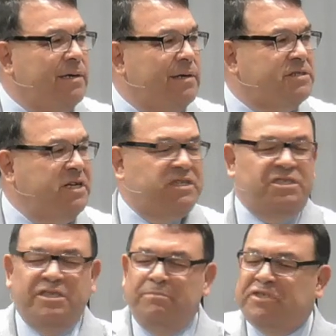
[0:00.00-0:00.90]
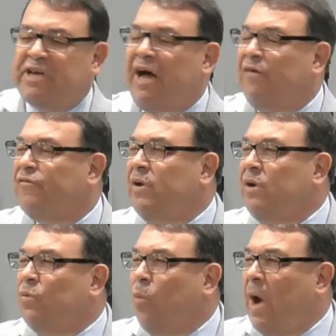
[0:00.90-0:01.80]
Jesus himself
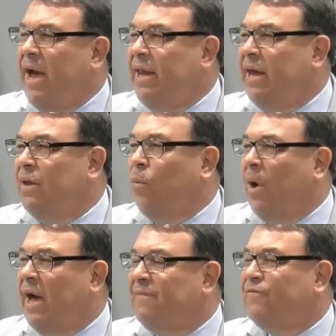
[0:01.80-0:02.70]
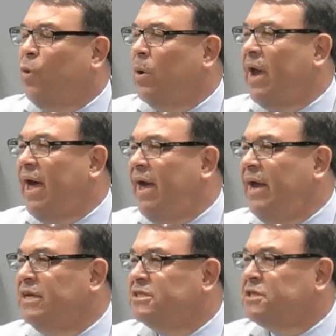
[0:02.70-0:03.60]
waited, 4
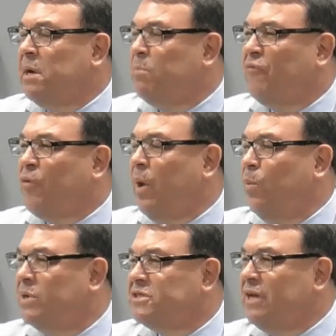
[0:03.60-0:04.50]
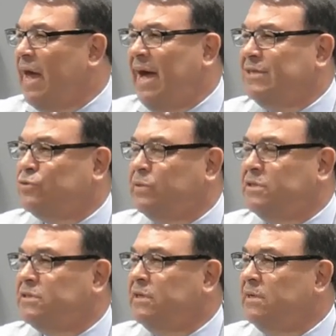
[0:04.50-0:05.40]
days before he went to
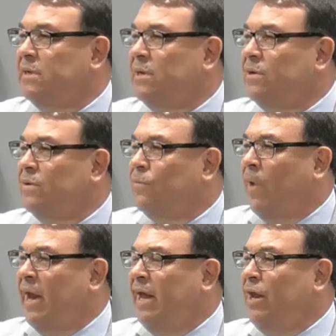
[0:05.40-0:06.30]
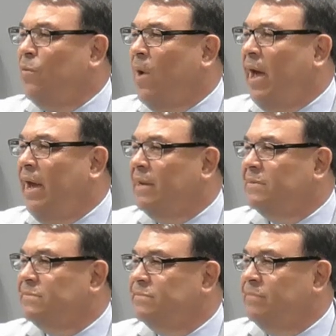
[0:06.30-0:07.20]
Lazarus. Why did he wait?
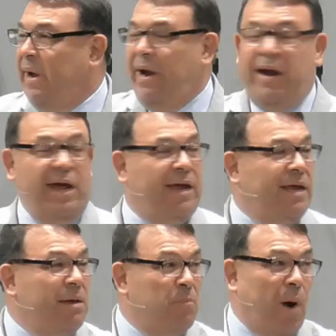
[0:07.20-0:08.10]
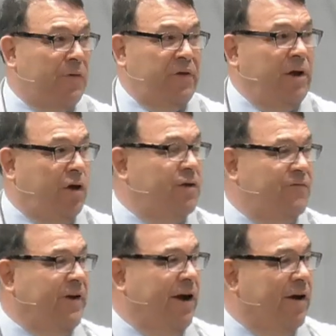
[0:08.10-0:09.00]
Mary and Martha couldn't
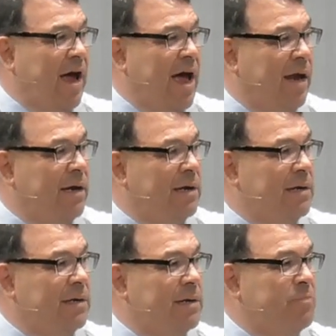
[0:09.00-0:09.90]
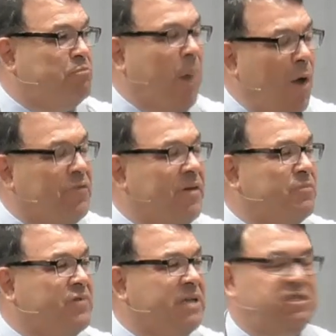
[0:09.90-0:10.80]
figure it out. Both of them
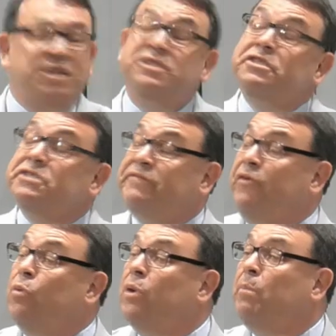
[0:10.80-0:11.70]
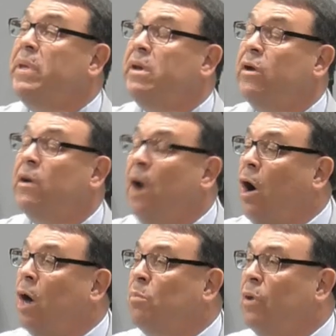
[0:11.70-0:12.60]
said, Jesus, if you would have been here,
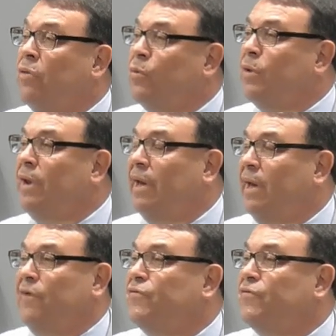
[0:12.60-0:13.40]
our brother would live.